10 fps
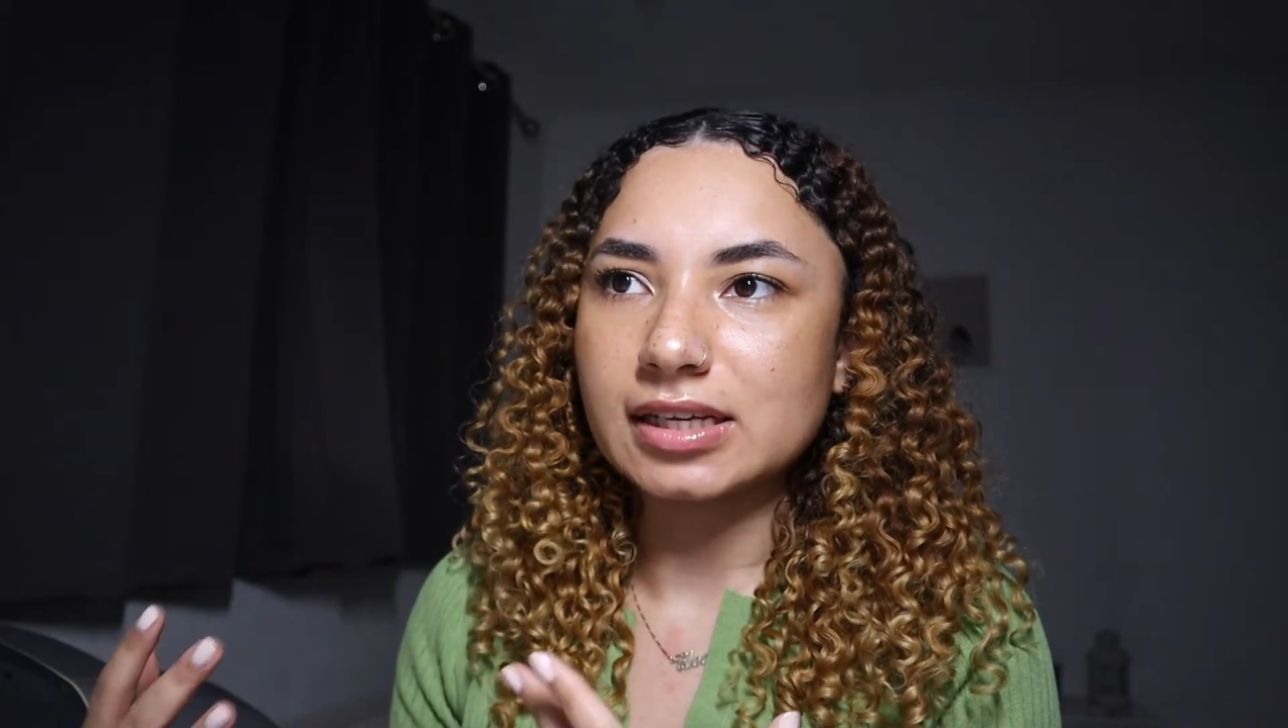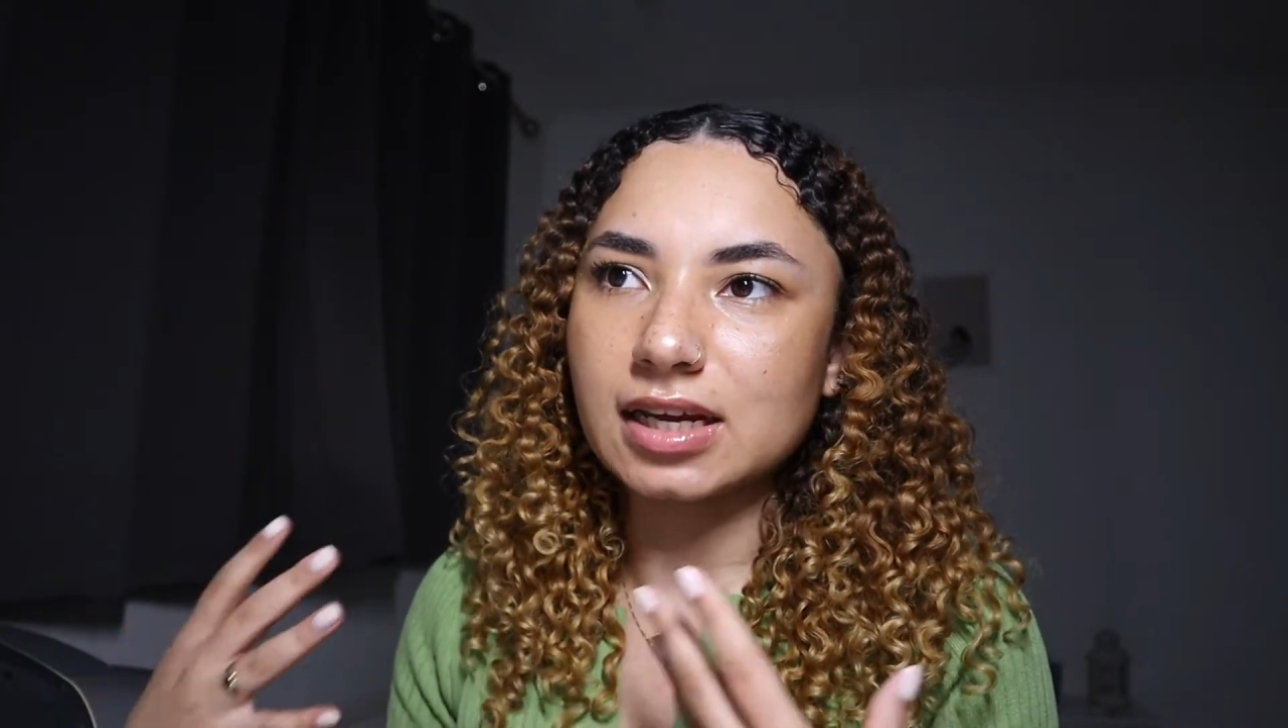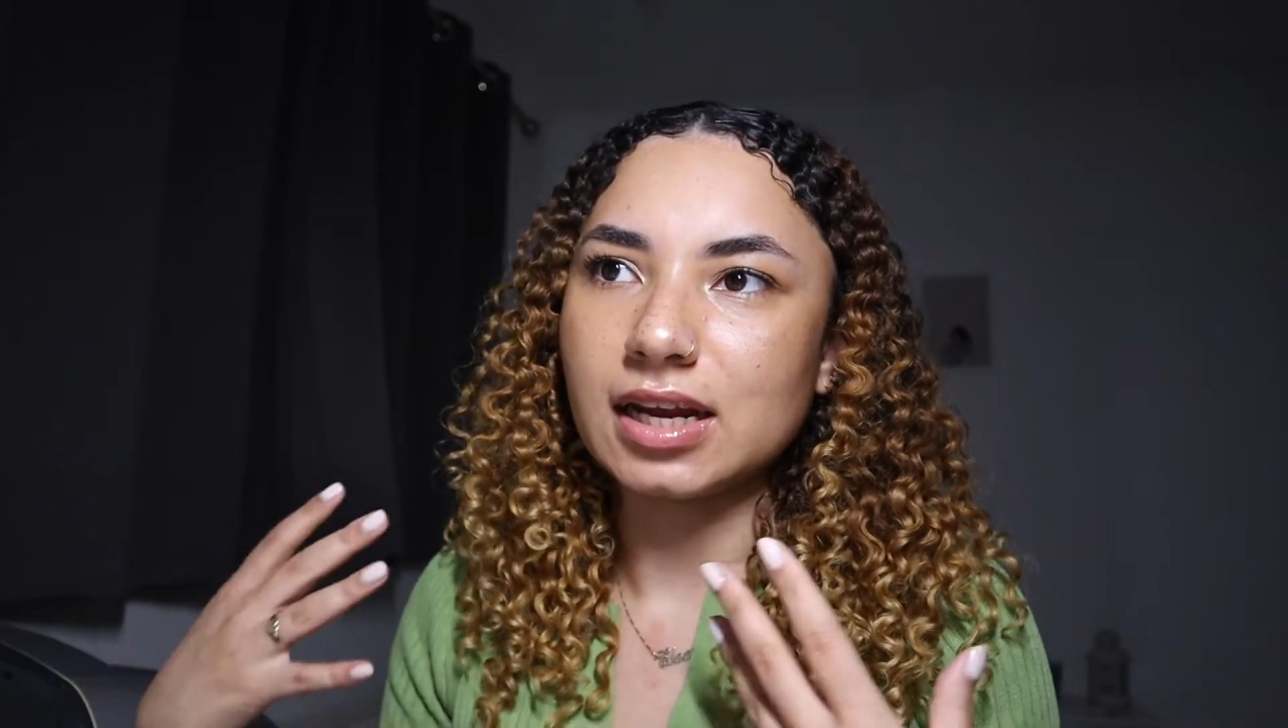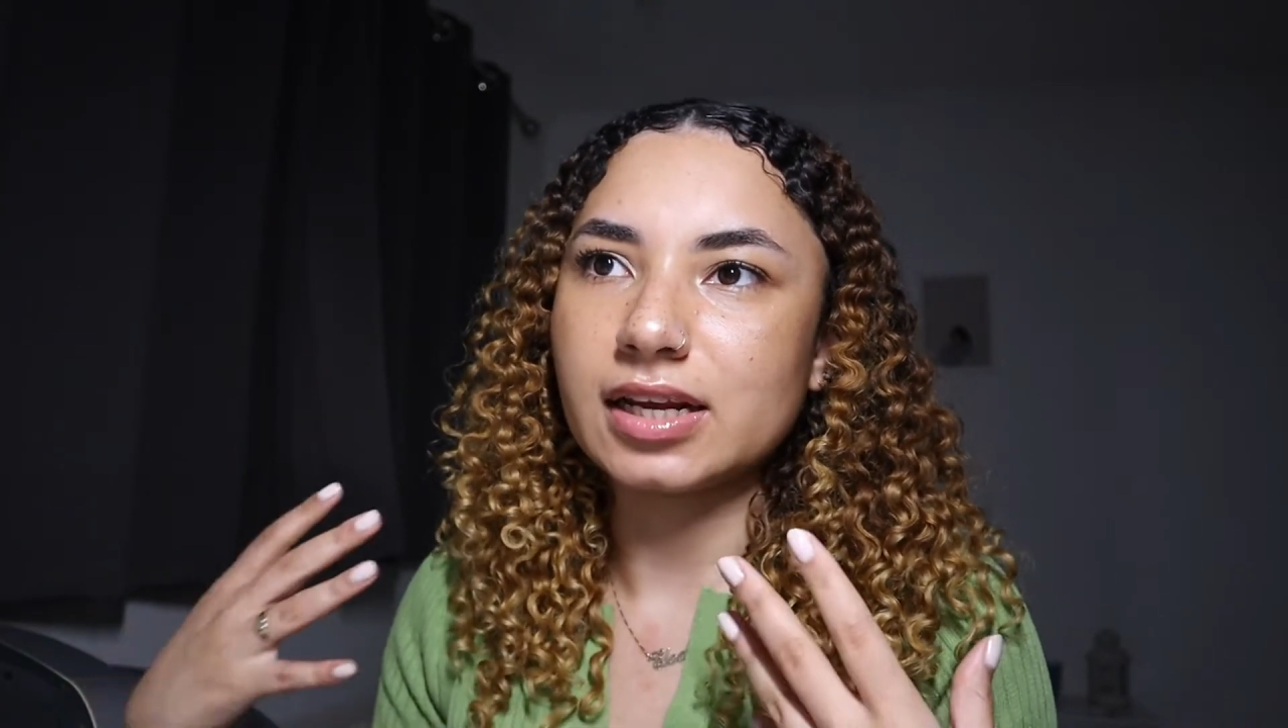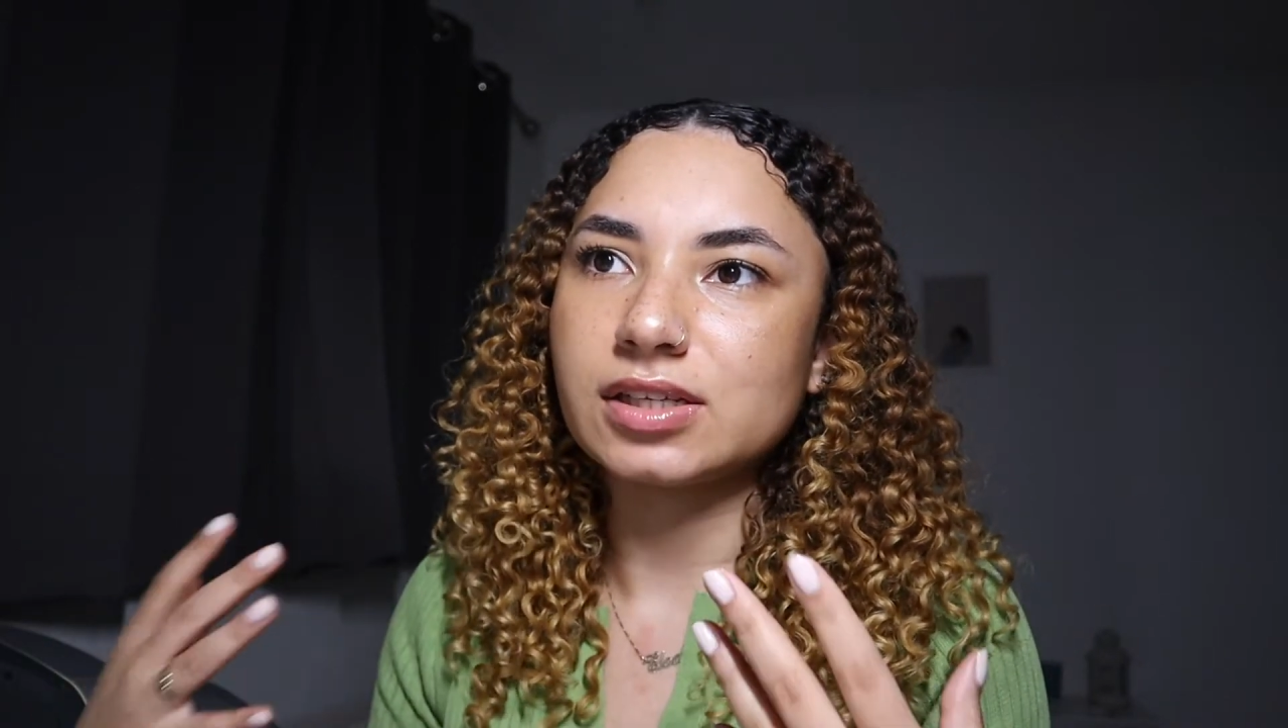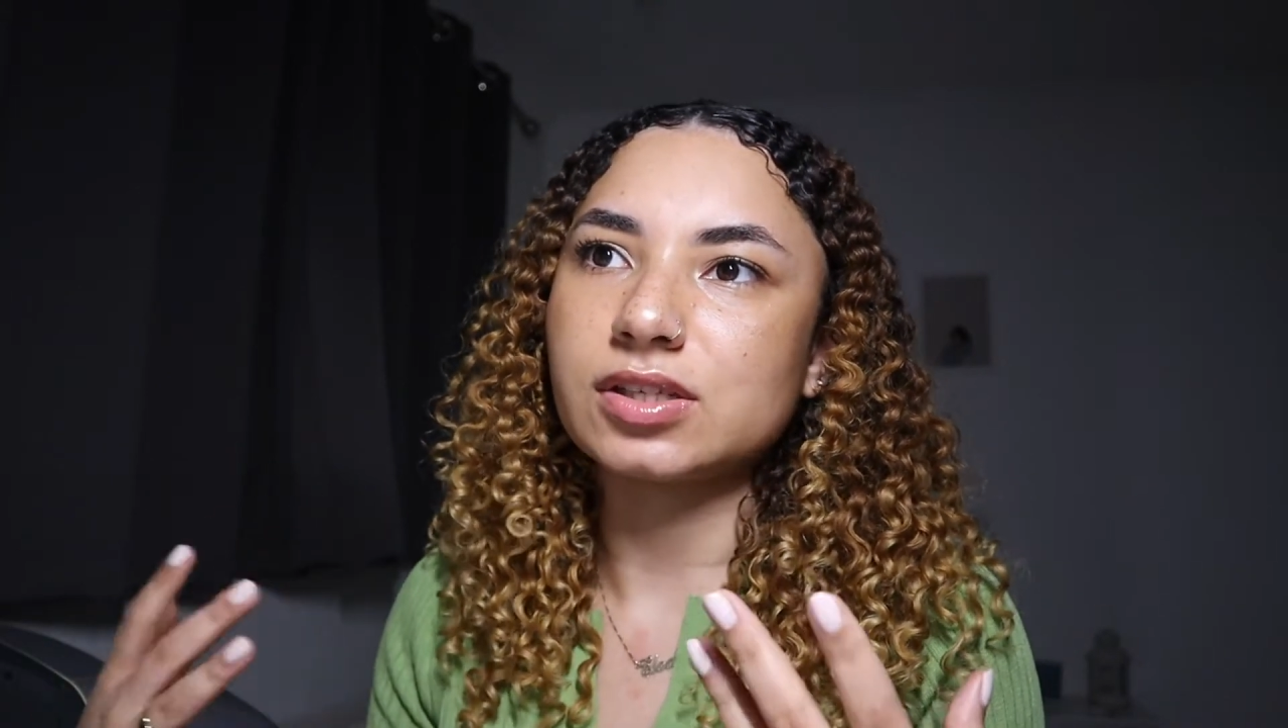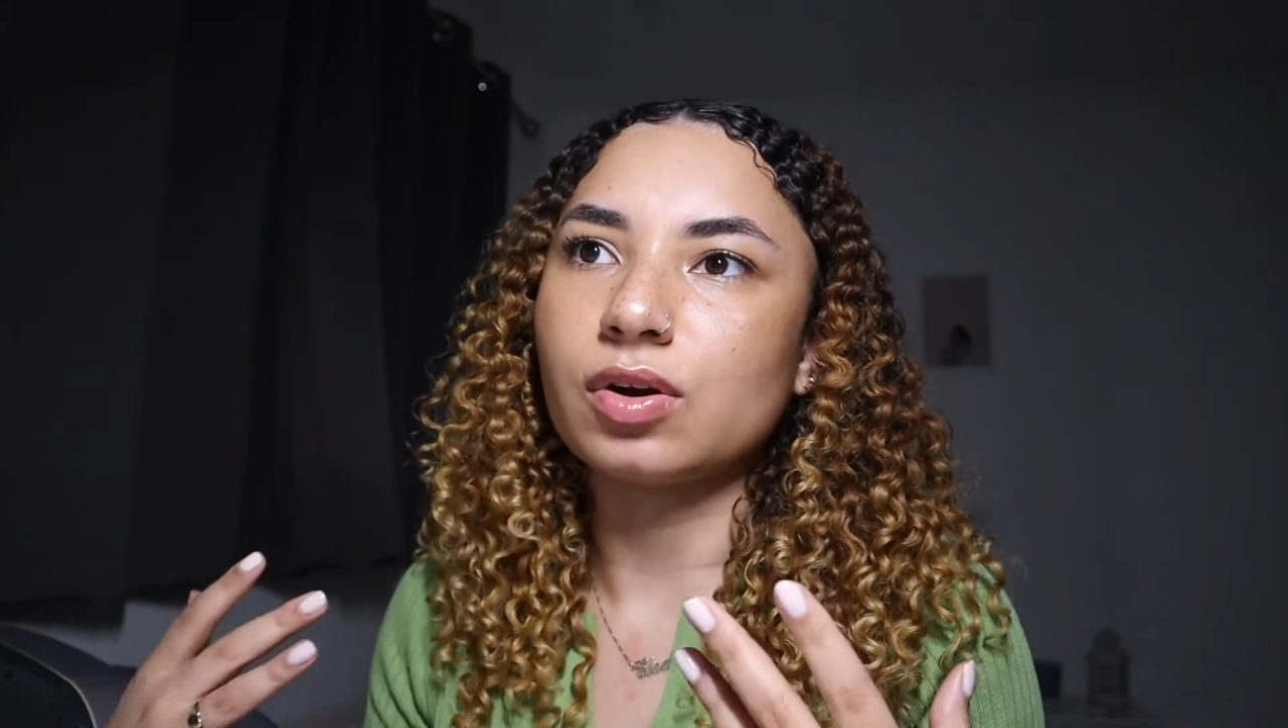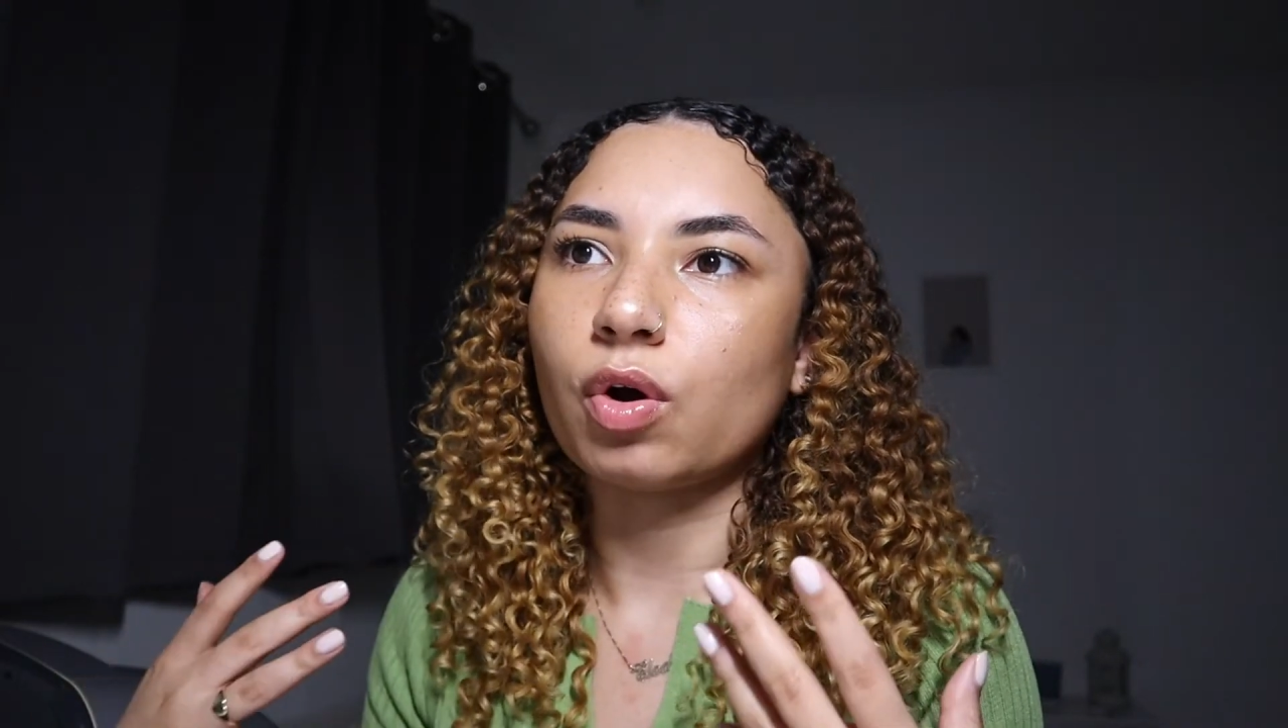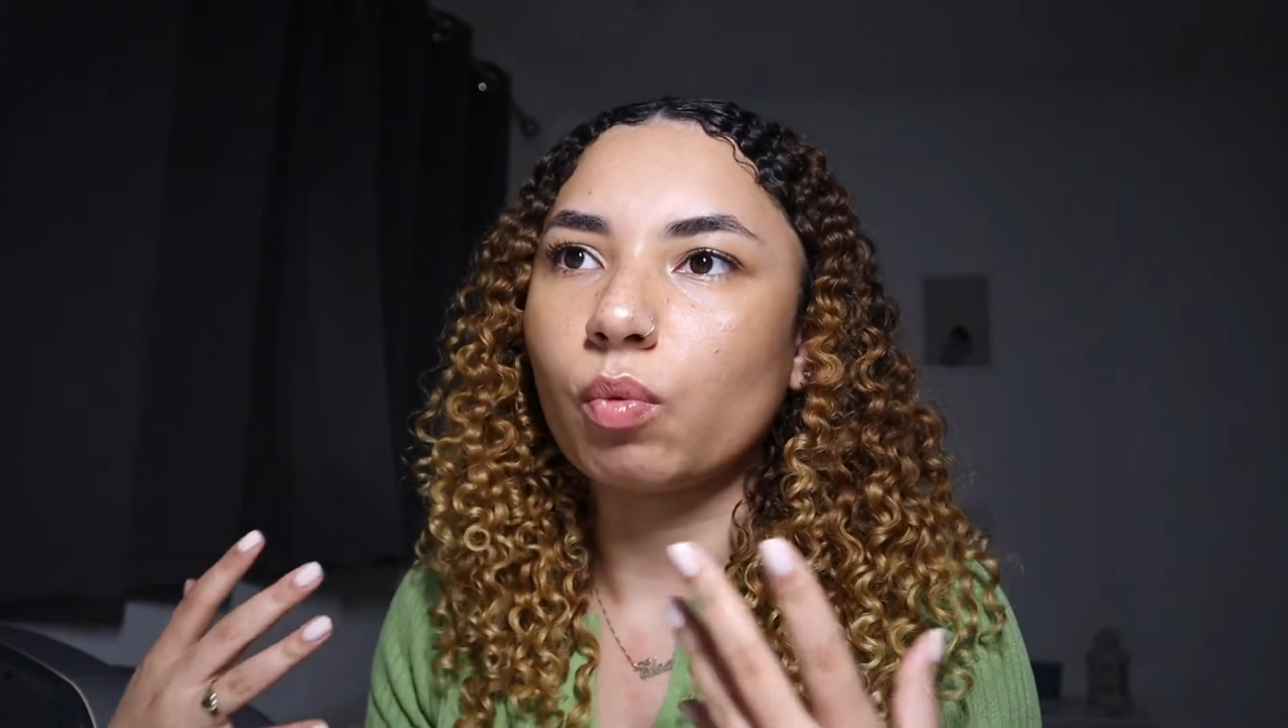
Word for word: to listen or